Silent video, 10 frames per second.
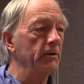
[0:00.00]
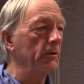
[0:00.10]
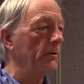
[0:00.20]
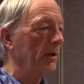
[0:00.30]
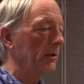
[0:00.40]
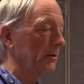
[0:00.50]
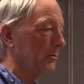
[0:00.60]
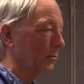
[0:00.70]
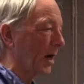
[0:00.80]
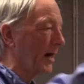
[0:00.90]
too. They're a
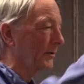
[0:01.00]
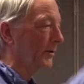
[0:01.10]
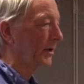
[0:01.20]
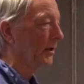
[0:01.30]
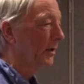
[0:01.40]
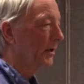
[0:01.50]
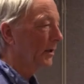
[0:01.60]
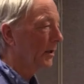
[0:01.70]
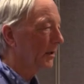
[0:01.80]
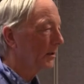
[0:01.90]
little rounded
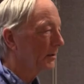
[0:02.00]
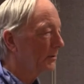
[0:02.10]
uh,